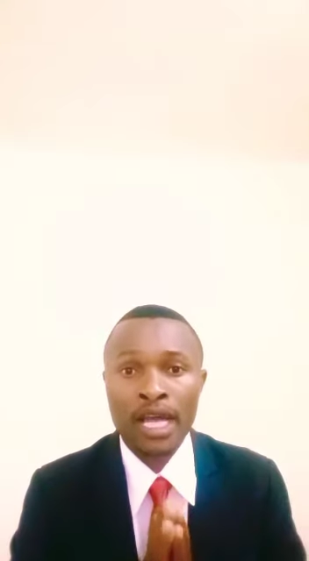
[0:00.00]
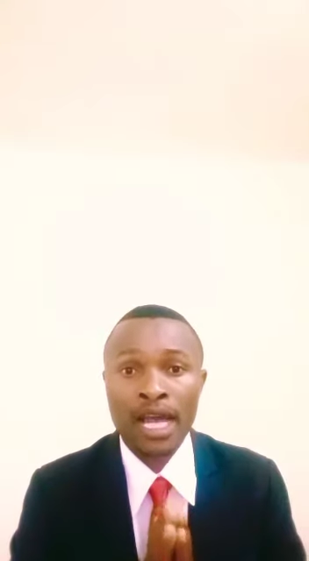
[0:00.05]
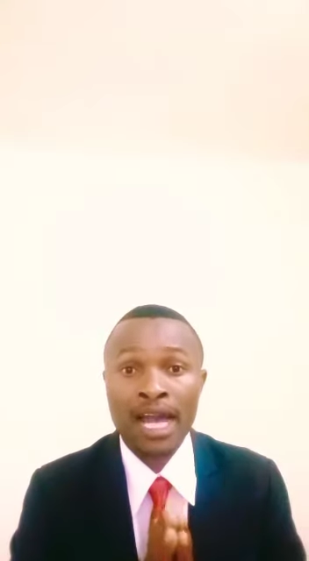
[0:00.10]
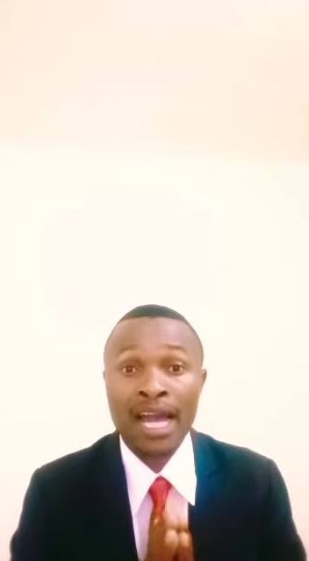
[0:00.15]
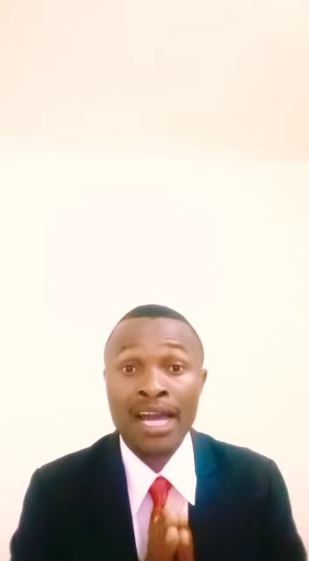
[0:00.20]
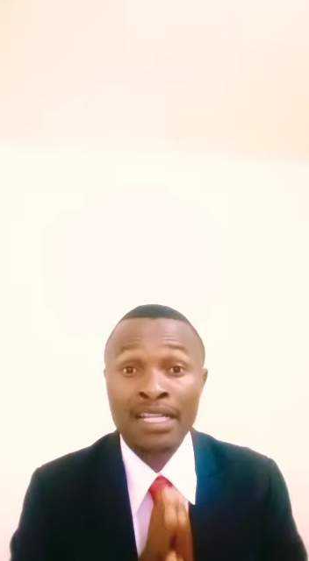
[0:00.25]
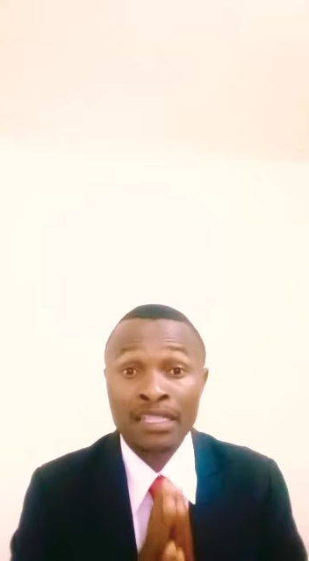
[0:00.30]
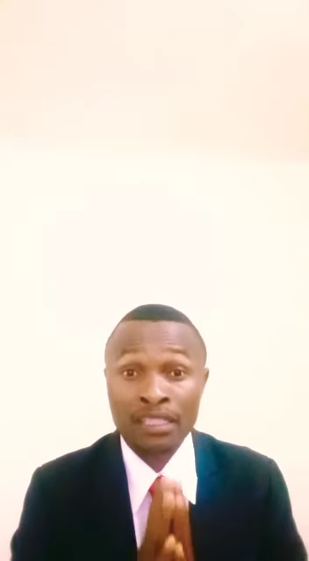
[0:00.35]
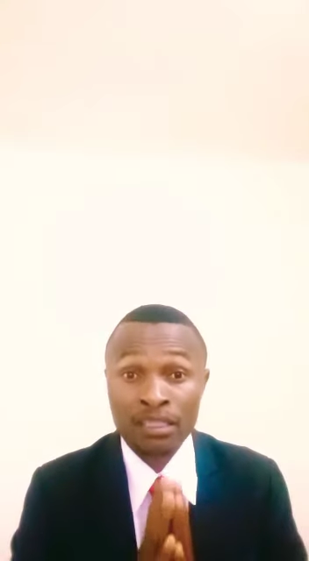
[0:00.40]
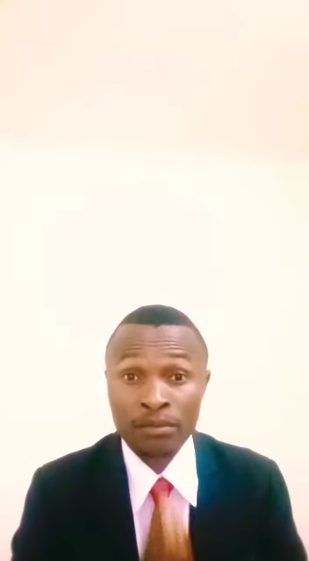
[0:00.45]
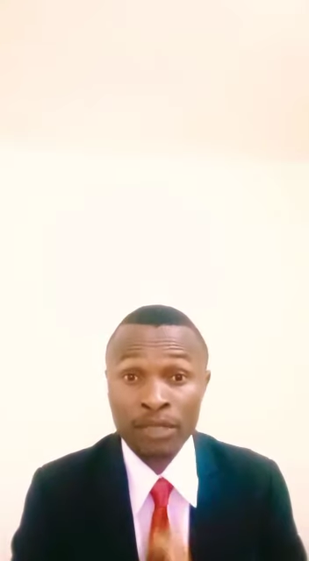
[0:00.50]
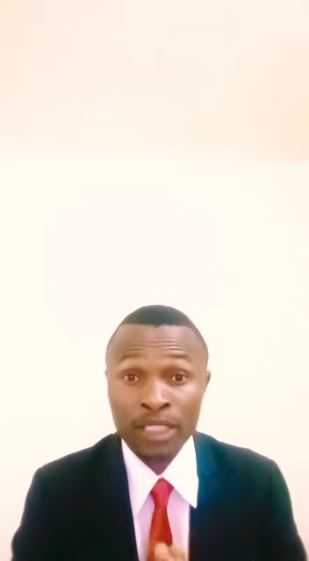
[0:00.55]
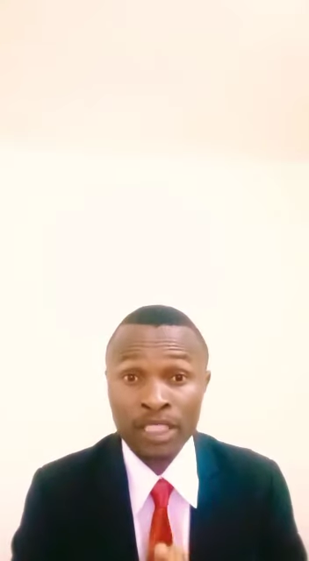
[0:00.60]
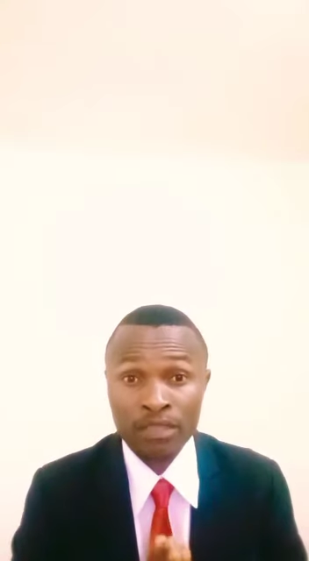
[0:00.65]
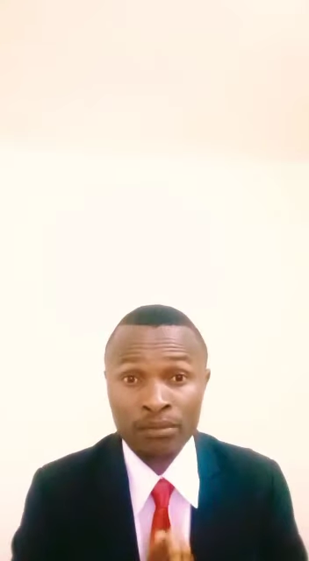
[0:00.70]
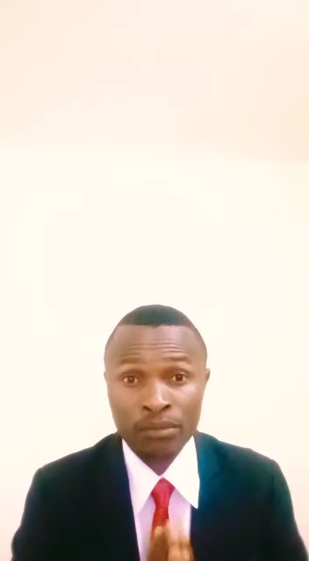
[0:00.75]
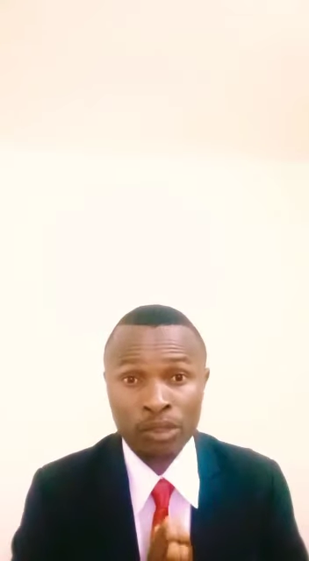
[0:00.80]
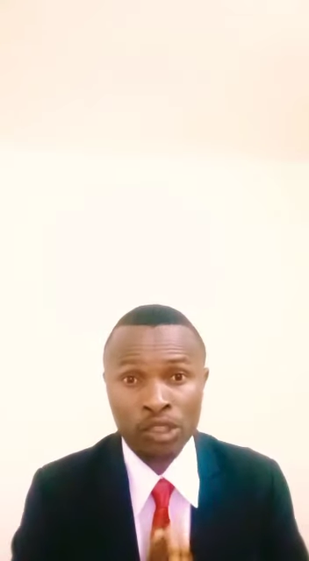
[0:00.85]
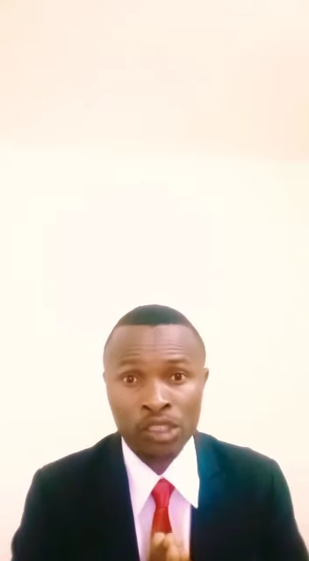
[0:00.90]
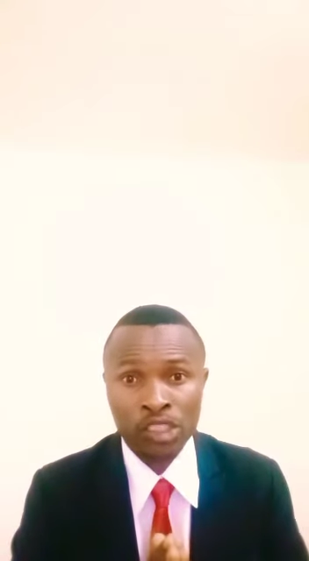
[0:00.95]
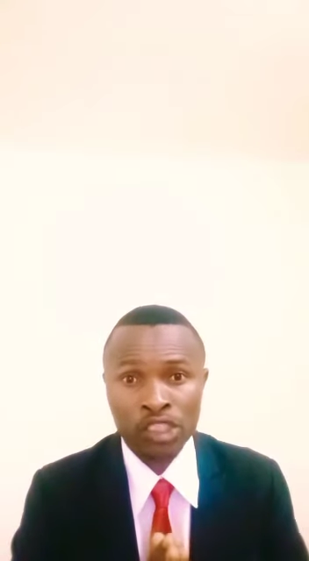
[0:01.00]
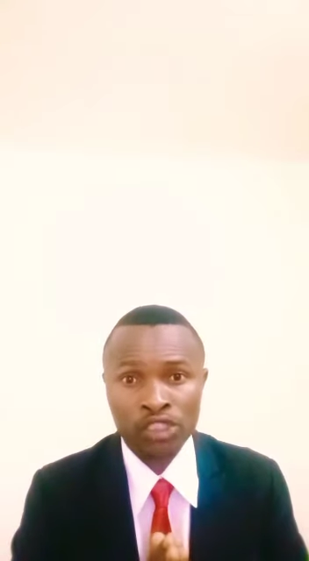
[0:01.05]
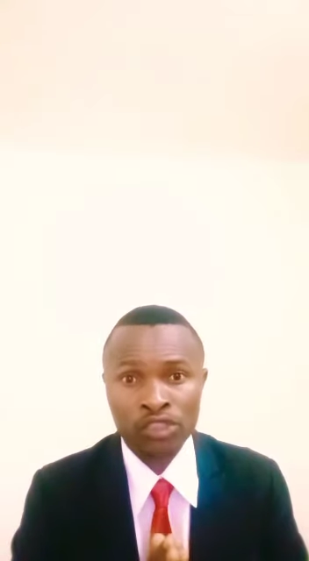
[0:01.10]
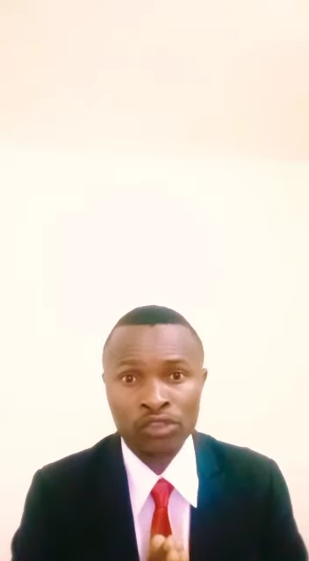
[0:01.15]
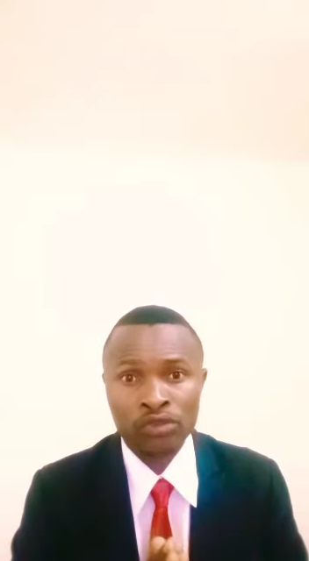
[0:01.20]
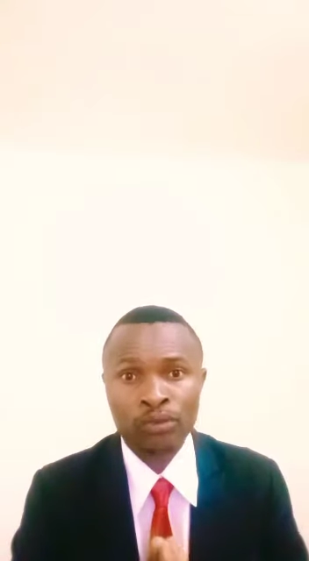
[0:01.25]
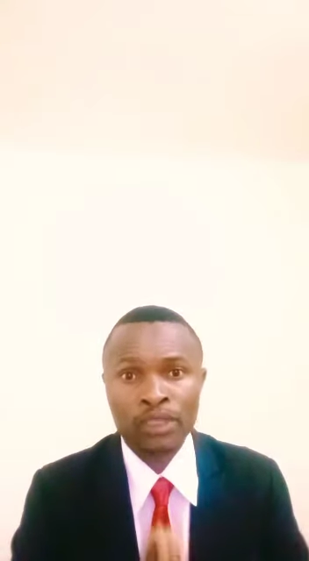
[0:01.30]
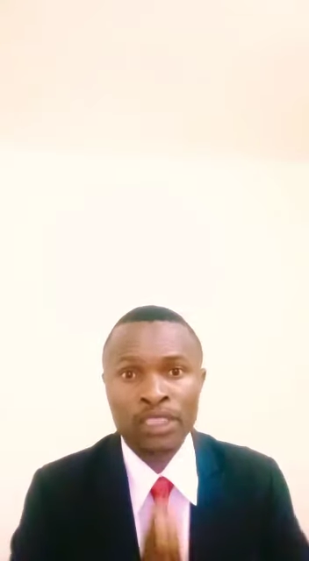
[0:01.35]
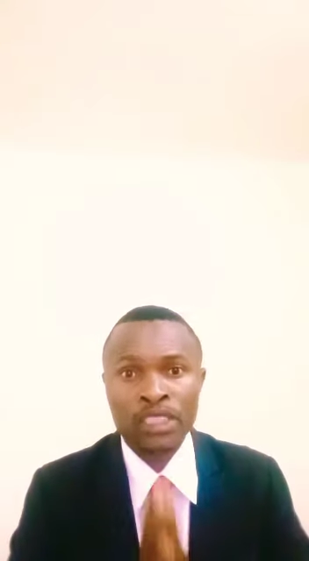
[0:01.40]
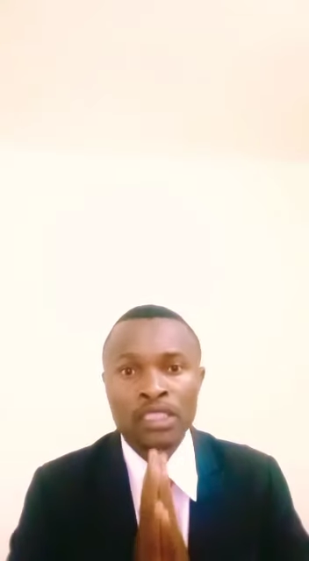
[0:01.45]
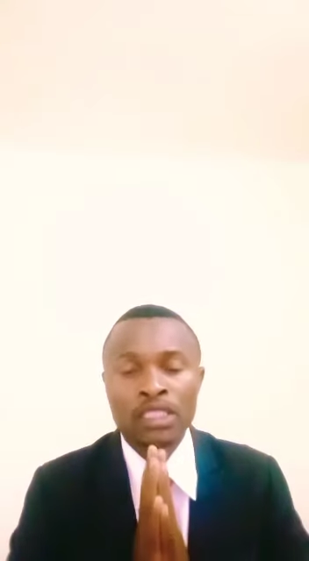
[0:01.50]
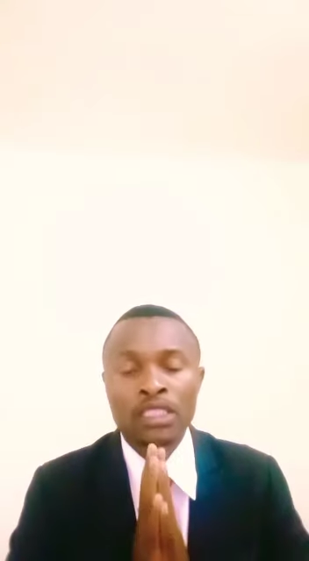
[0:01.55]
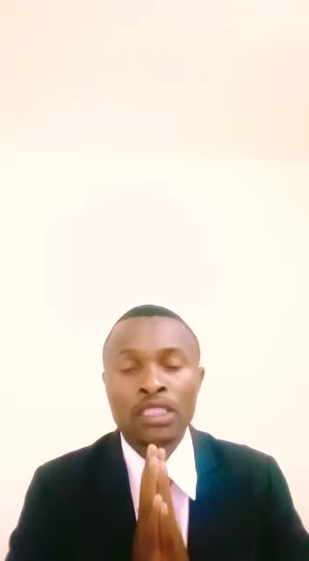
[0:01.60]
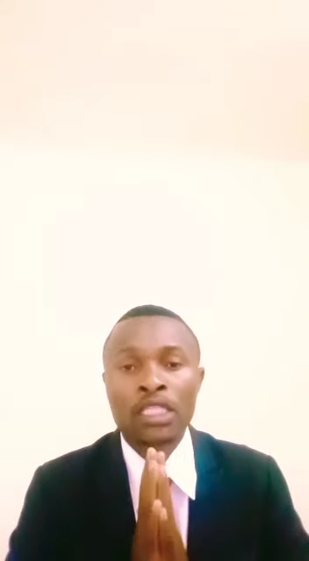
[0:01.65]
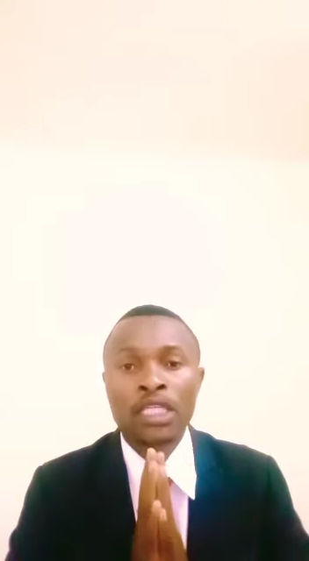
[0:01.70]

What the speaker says: arithmetic progression, but